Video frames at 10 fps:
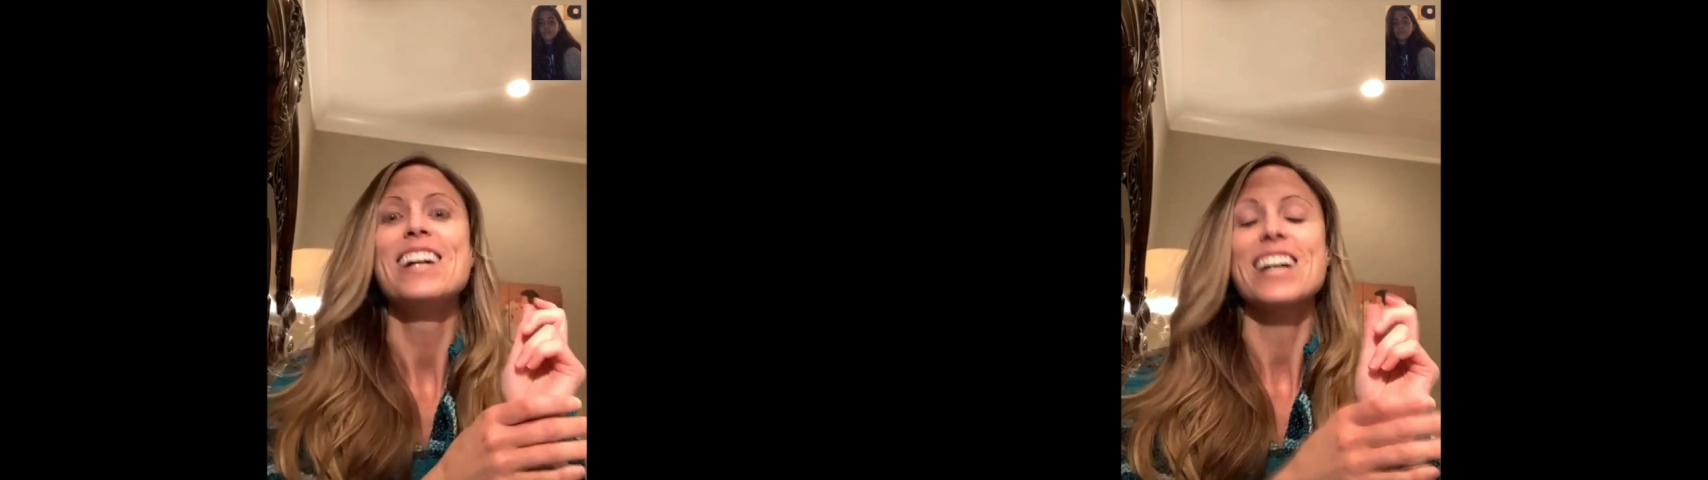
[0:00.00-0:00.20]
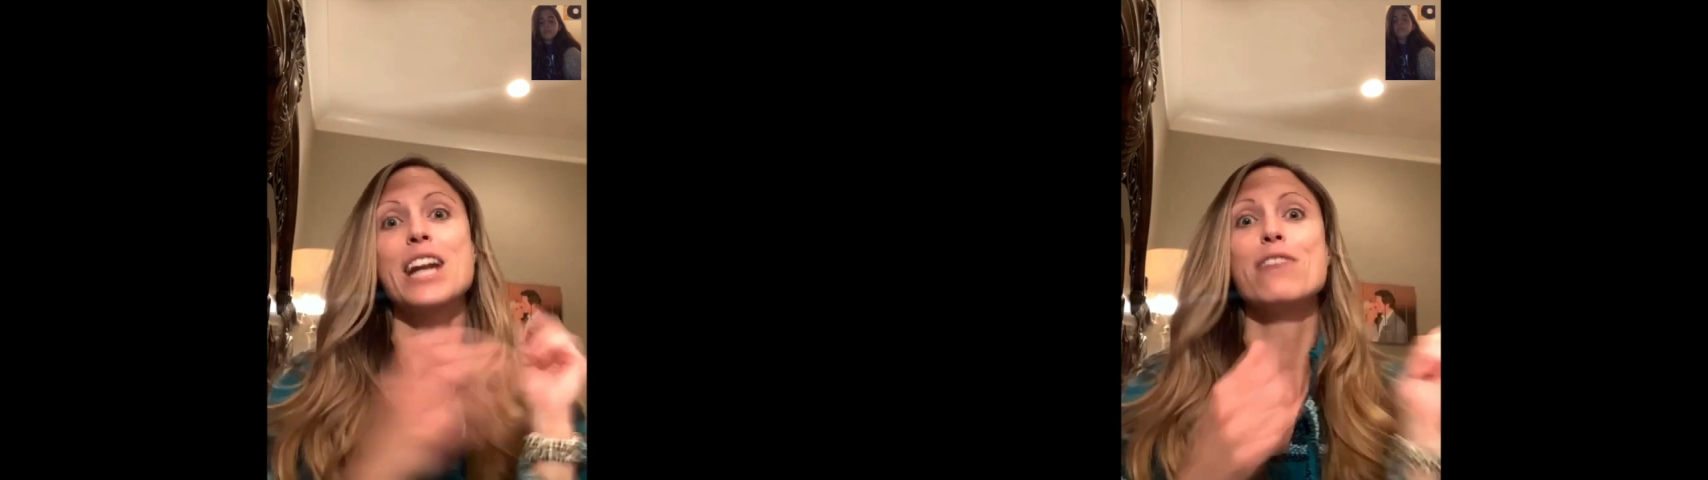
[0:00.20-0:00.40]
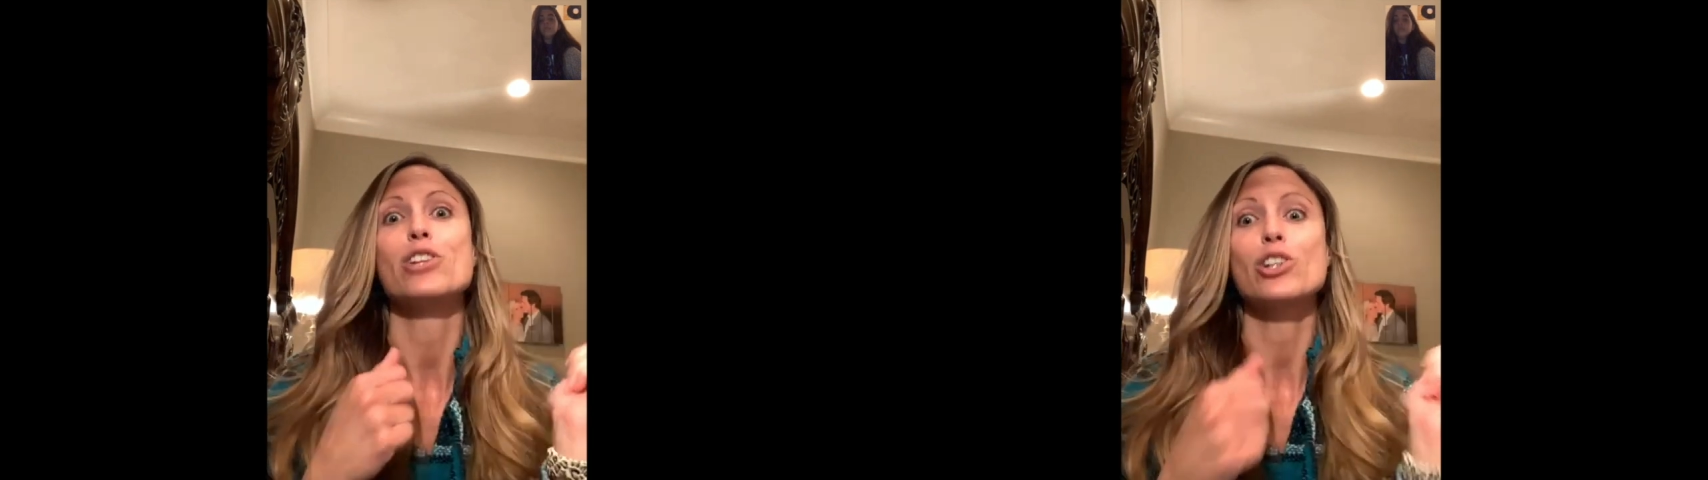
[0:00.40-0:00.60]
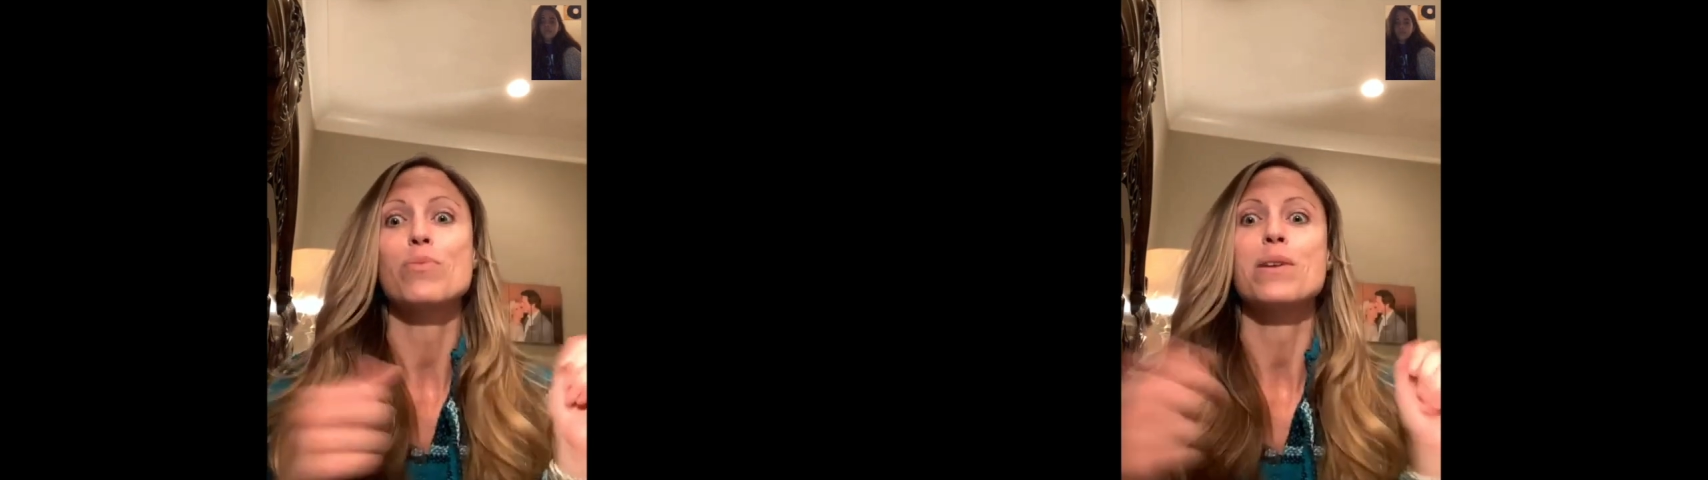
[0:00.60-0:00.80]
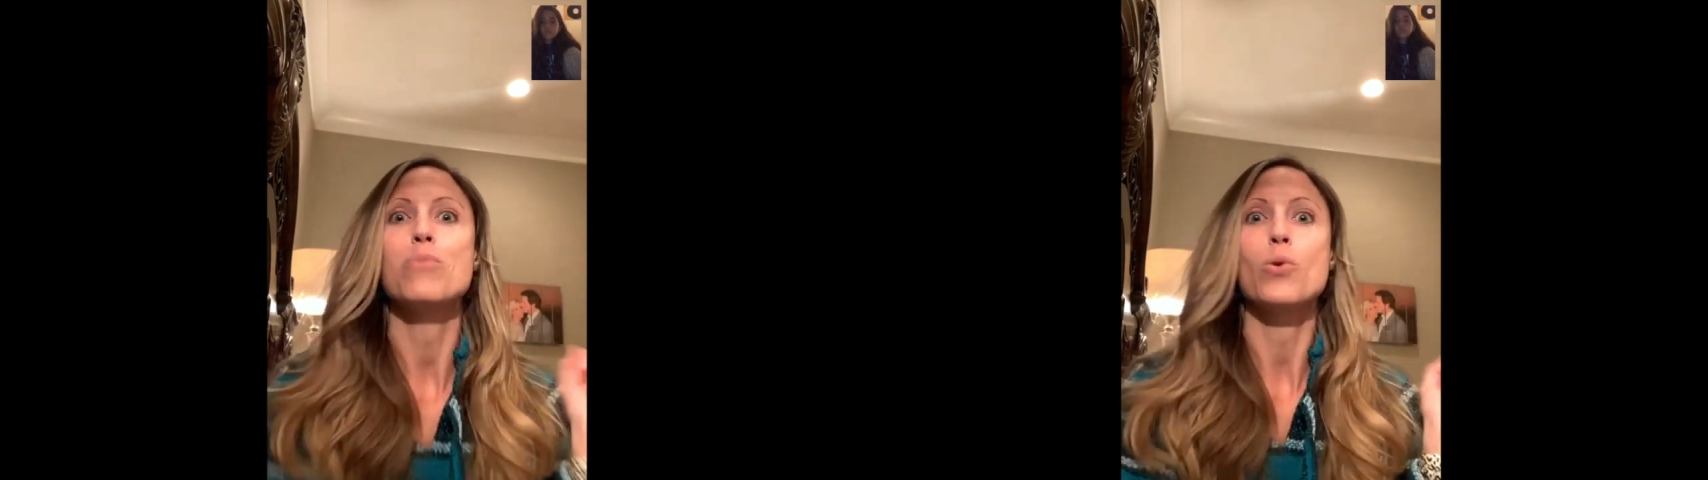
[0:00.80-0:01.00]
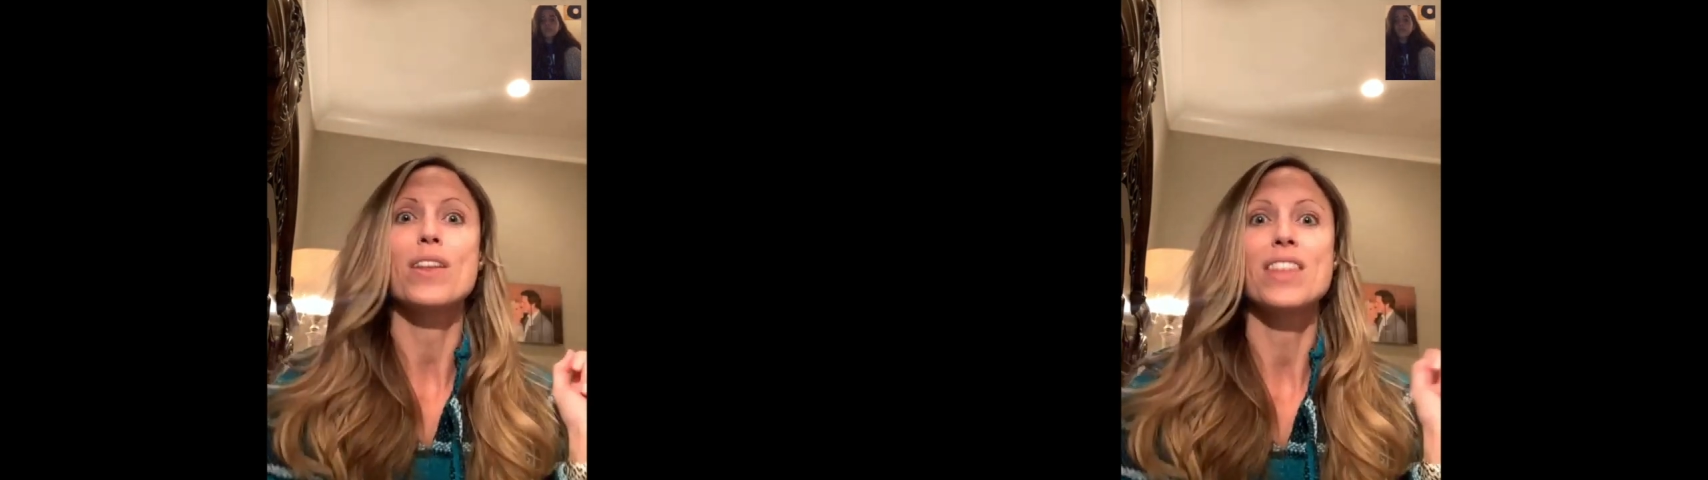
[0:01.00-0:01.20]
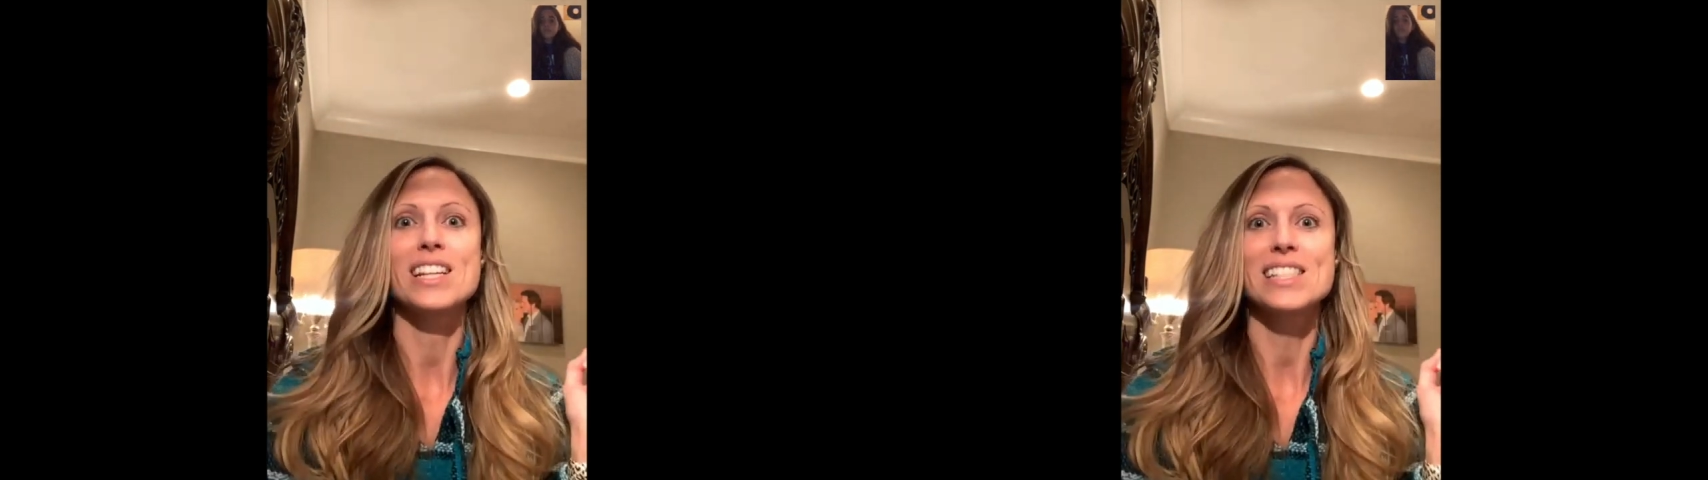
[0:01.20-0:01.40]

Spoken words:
kind of alert me more than a